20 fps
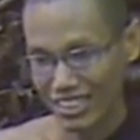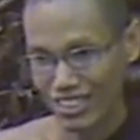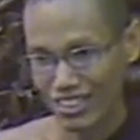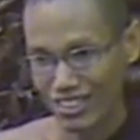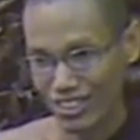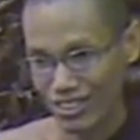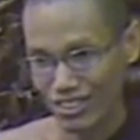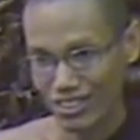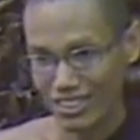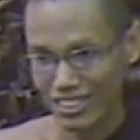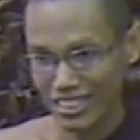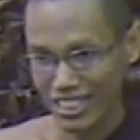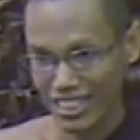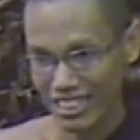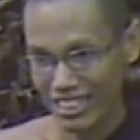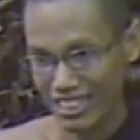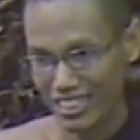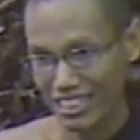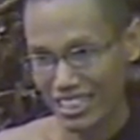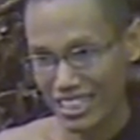Not only
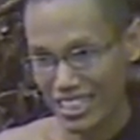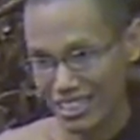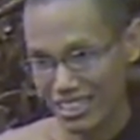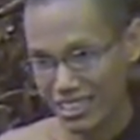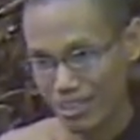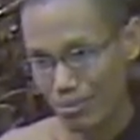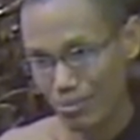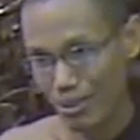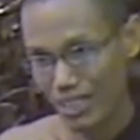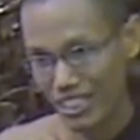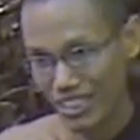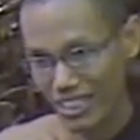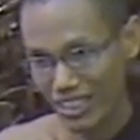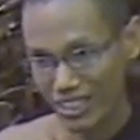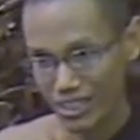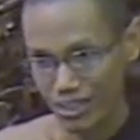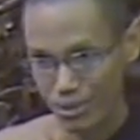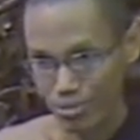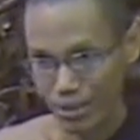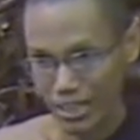that, just being
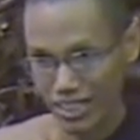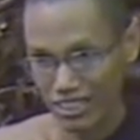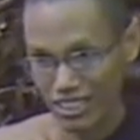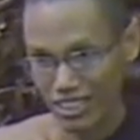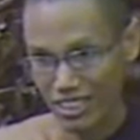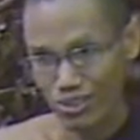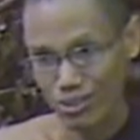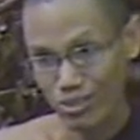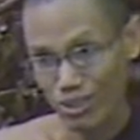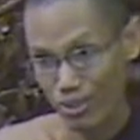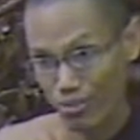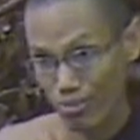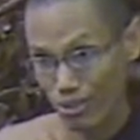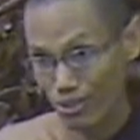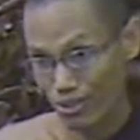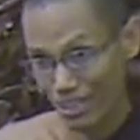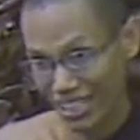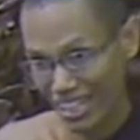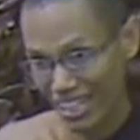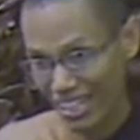respected to the
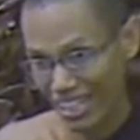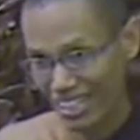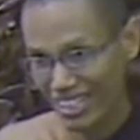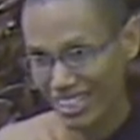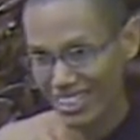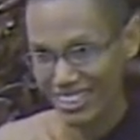Buddha,